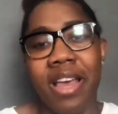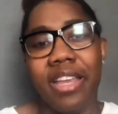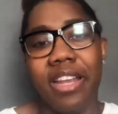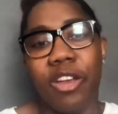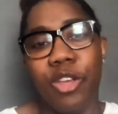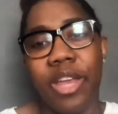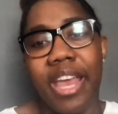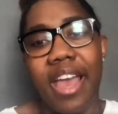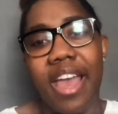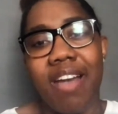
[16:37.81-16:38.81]
You know, you
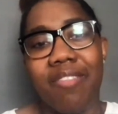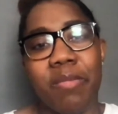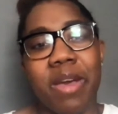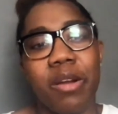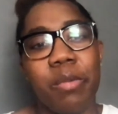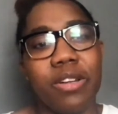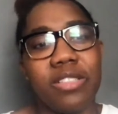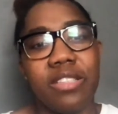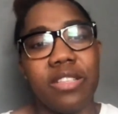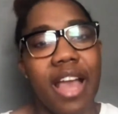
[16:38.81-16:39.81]
can't have a better
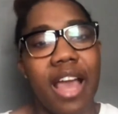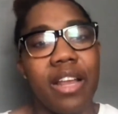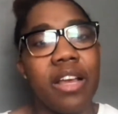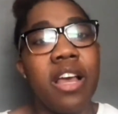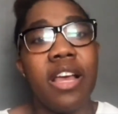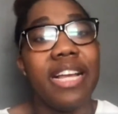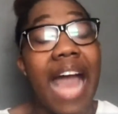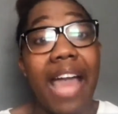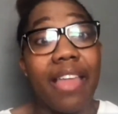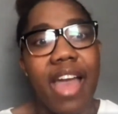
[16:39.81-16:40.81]
person to kind of
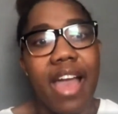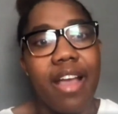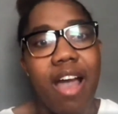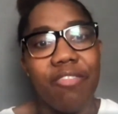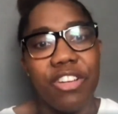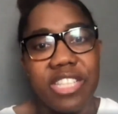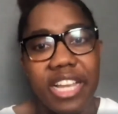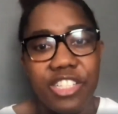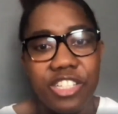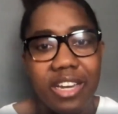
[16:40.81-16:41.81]
guide that
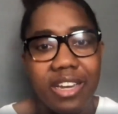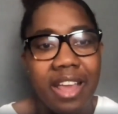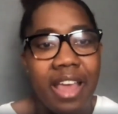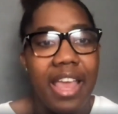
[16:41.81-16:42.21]
conversation.